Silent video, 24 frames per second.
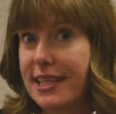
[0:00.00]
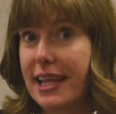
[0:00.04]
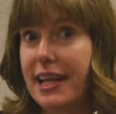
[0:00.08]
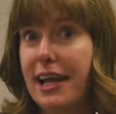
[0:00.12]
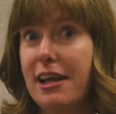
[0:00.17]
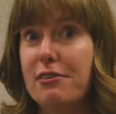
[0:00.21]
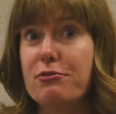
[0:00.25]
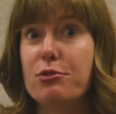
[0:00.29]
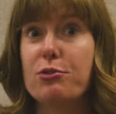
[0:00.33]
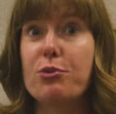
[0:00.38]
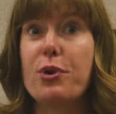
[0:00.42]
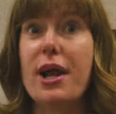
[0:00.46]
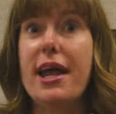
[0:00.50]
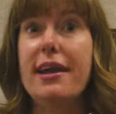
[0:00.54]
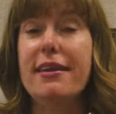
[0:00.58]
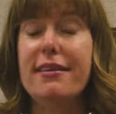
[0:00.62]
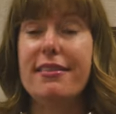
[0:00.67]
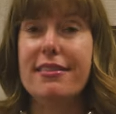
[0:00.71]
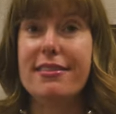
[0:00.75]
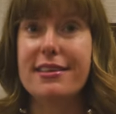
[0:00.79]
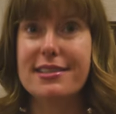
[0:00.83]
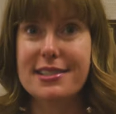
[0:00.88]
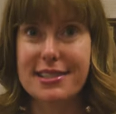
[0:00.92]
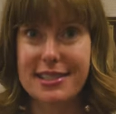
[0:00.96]
that I've
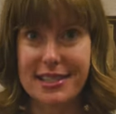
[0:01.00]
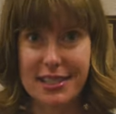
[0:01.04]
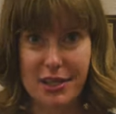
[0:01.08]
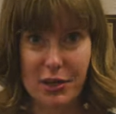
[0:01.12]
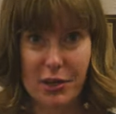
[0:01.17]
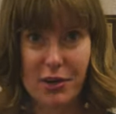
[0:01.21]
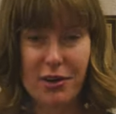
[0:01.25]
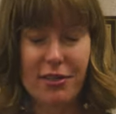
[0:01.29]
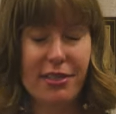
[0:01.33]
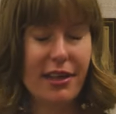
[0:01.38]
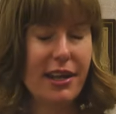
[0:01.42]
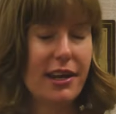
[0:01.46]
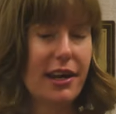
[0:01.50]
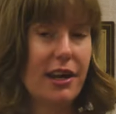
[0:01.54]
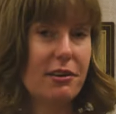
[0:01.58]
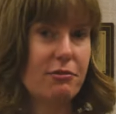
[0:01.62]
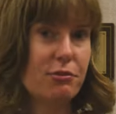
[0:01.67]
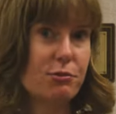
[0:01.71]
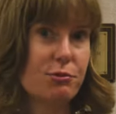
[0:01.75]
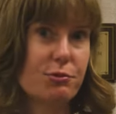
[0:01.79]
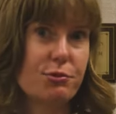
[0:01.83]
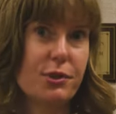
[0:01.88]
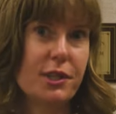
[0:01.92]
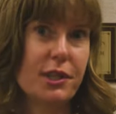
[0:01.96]
read this year that
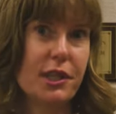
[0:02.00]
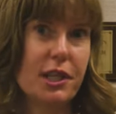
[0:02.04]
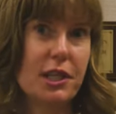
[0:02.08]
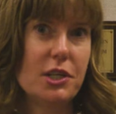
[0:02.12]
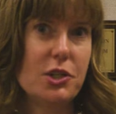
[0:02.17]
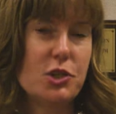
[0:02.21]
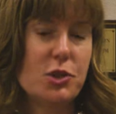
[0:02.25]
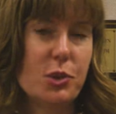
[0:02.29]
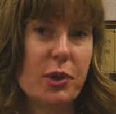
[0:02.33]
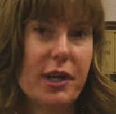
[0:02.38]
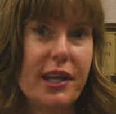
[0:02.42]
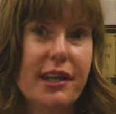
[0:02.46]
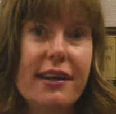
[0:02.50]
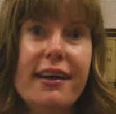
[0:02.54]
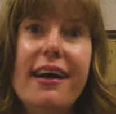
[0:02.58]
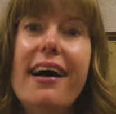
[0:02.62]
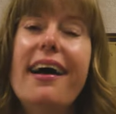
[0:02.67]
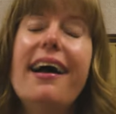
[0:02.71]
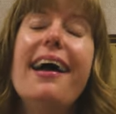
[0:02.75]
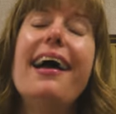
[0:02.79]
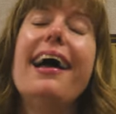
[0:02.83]
I've really enjoyed.